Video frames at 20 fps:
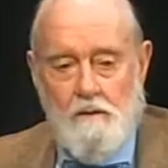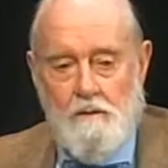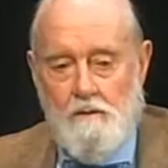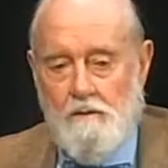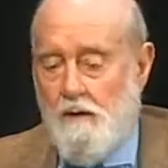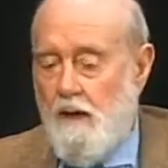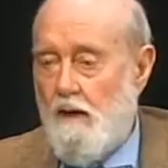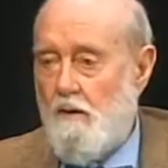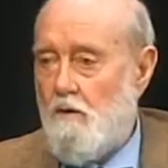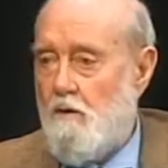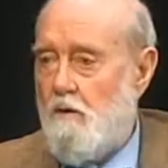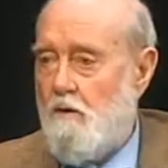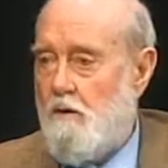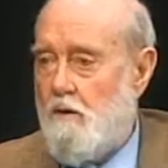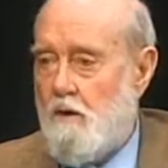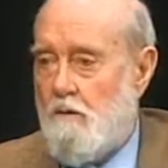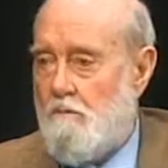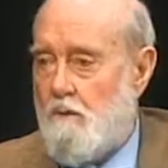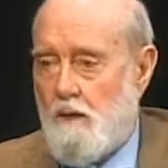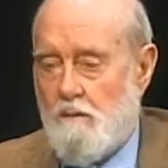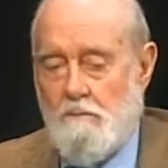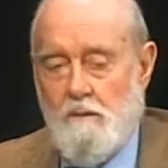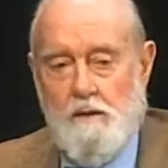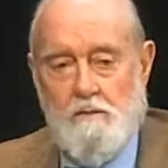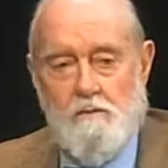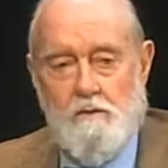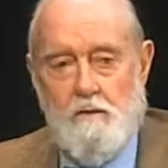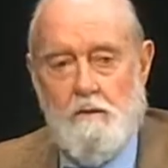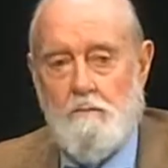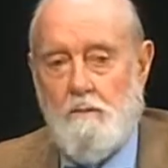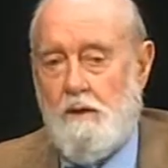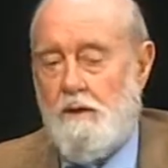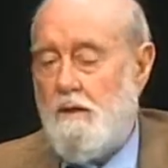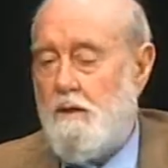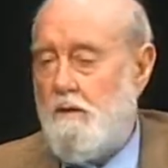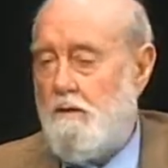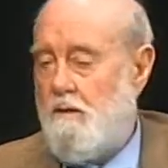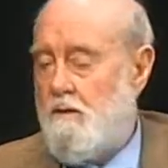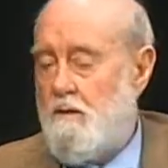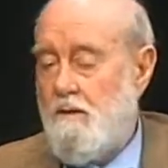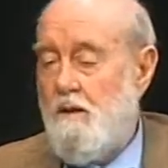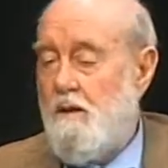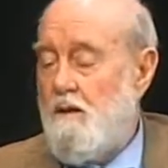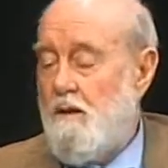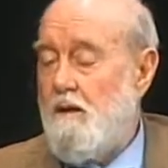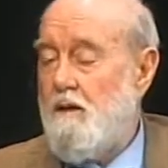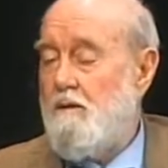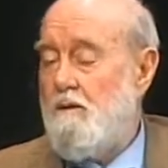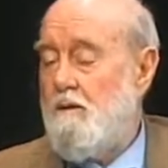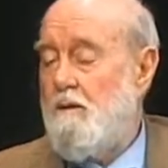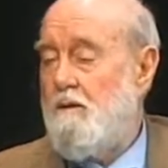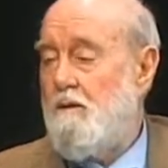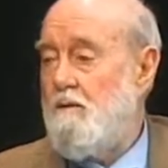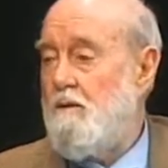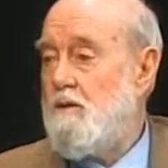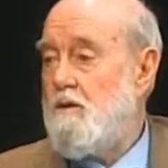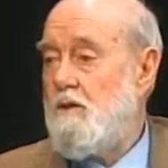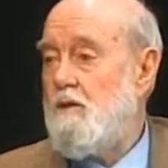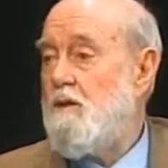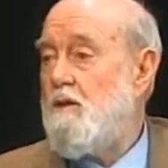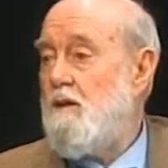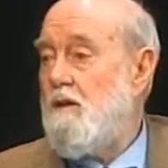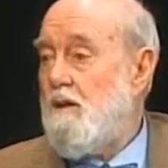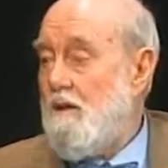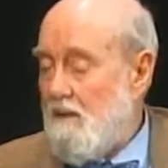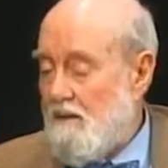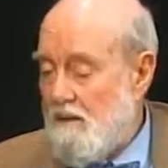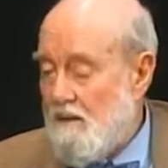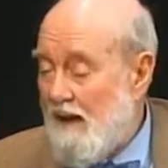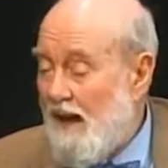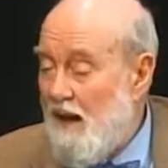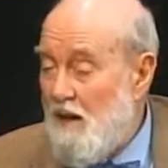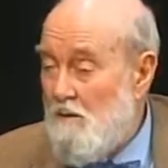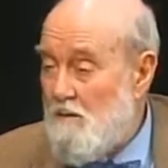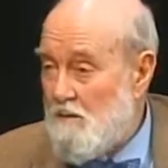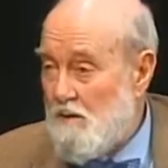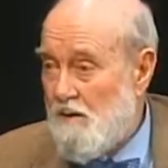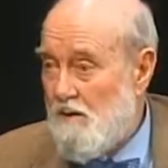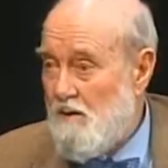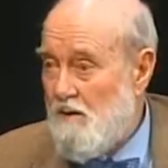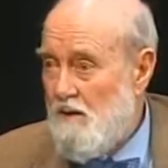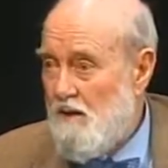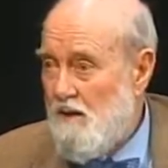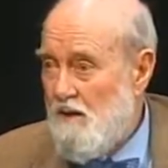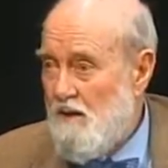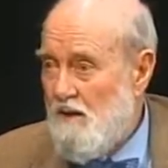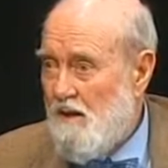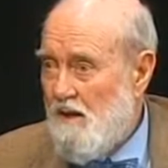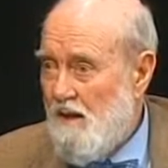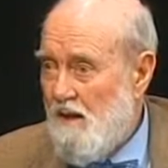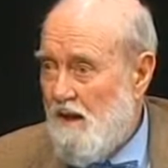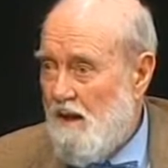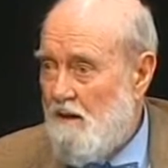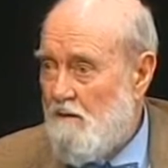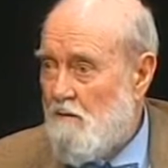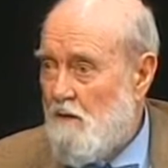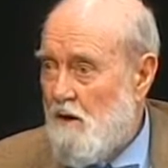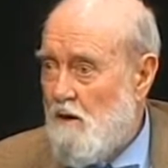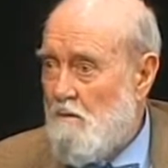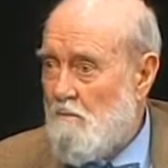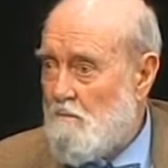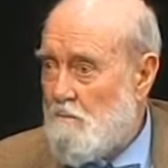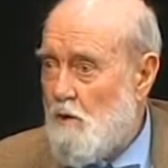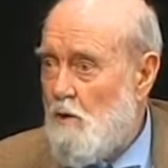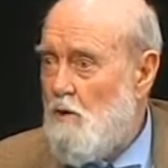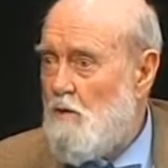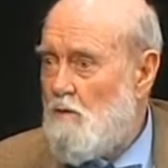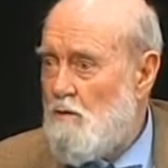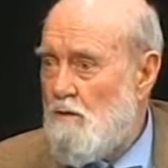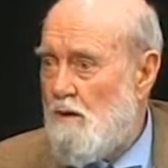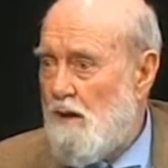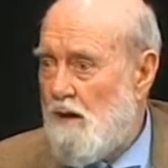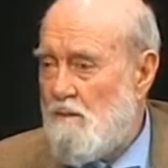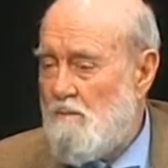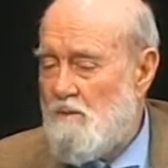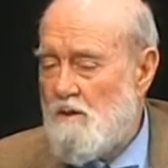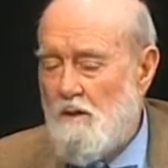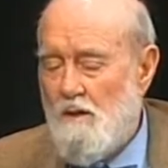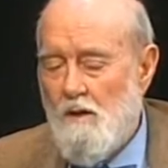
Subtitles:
not only in McMinnville but in this county, have programs